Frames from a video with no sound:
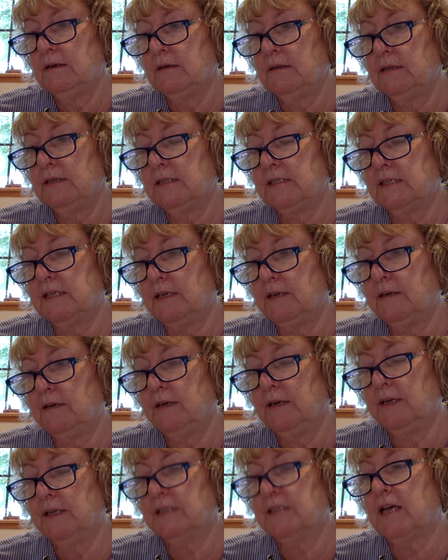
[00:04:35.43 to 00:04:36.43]
let's see,
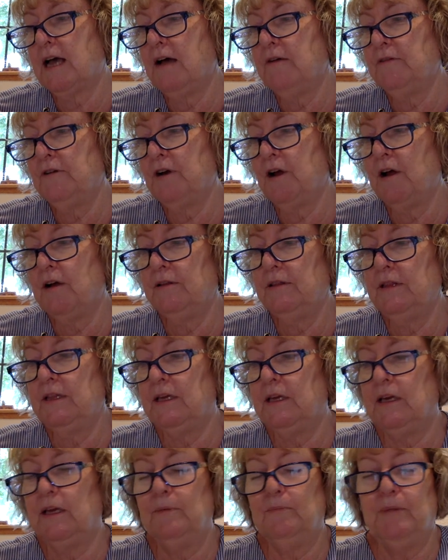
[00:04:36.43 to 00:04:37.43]
it's covered on
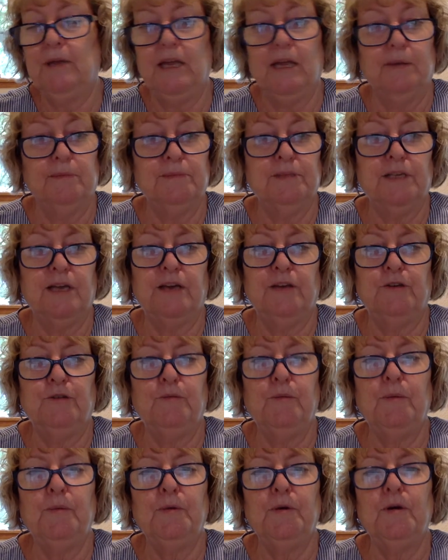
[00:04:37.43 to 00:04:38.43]
the PM side. Do you
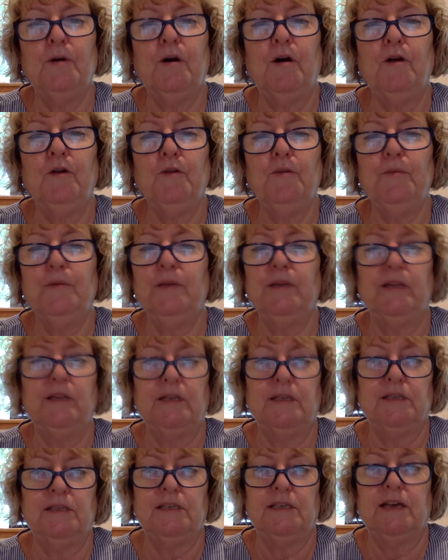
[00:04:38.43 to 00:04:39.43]
remember all the
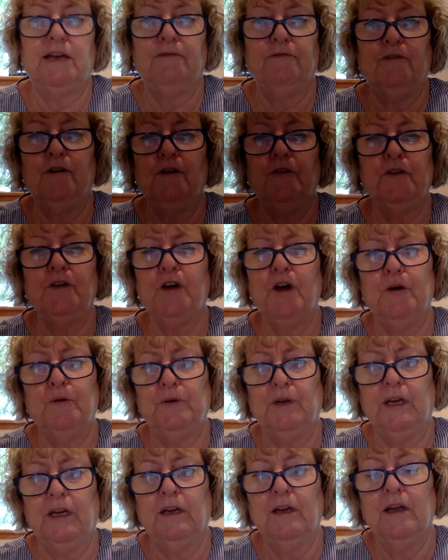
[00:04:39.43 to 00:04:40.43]
billing stuff, all the
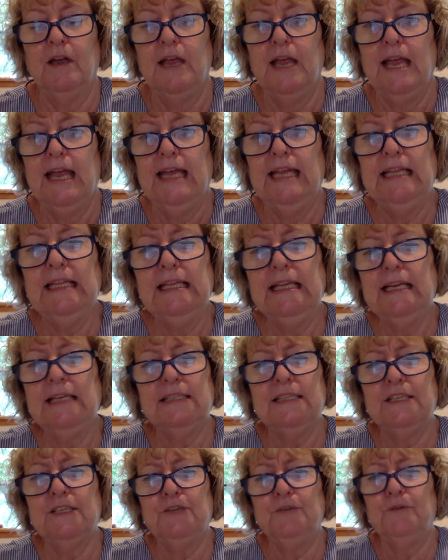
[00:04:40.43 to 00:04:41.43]
coding, anything that
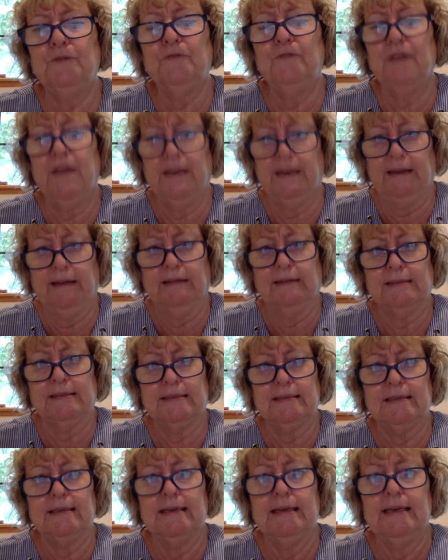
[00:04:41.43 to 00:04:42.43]
has to do with
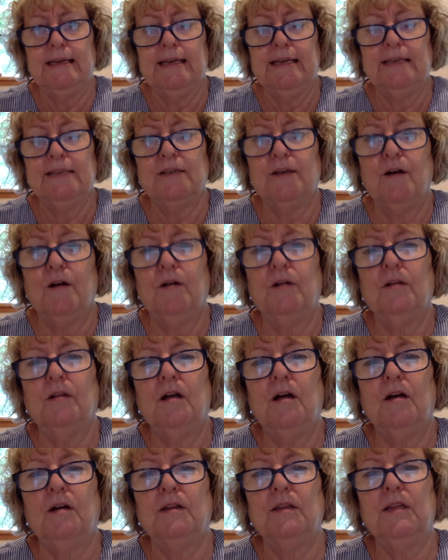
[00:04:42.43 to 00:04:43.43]
finance is all
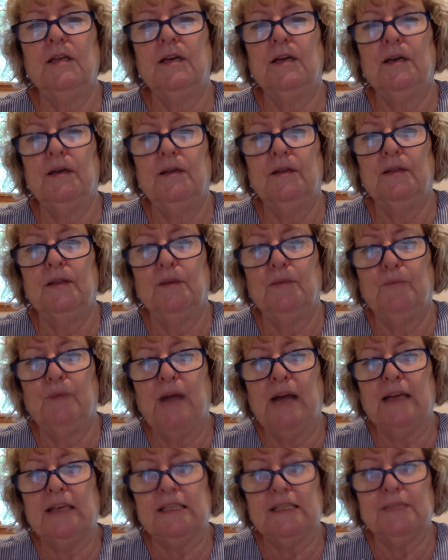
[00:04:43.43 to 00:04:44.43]
on the
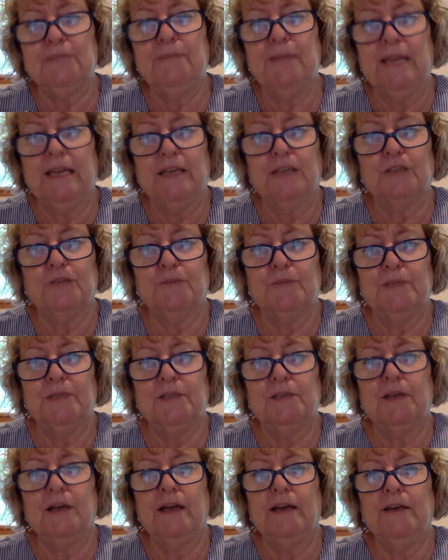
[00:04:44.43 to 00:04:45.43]
practice management
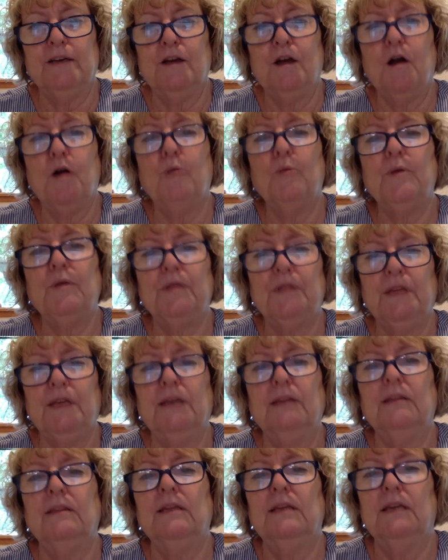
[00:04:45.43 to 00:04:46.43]
side, not
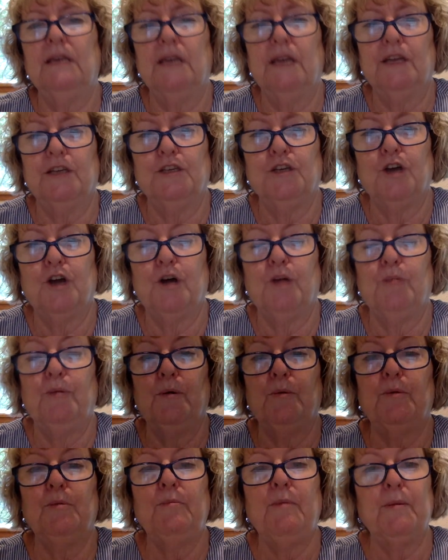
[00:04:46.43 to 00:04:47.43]
within the EHR. But
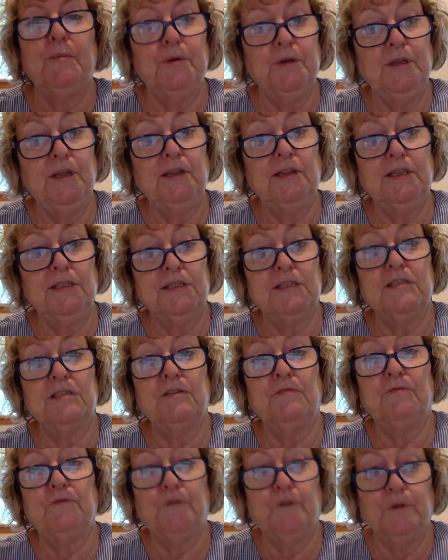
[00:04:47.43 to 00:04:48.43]
remember that this is
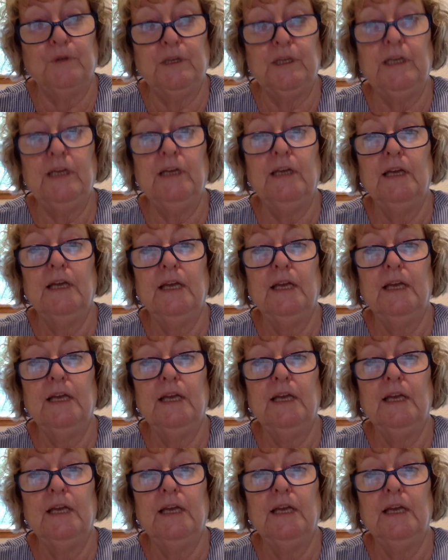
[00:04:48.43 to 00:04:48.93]
a fully